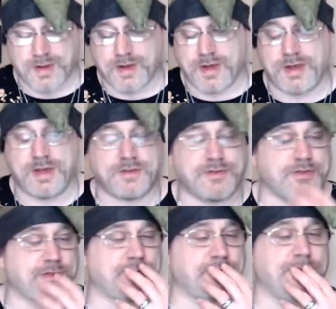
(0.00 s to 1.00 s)

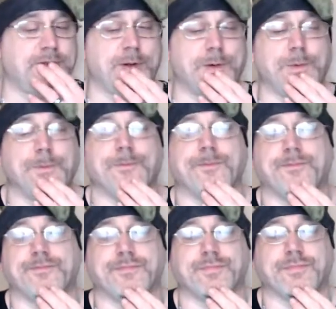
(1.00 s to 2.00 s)
It's, you know,
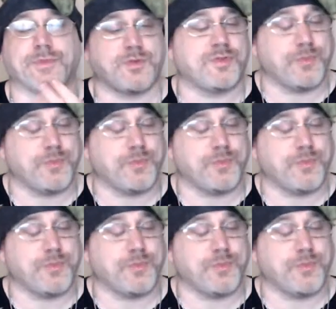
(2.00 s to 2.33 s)
which is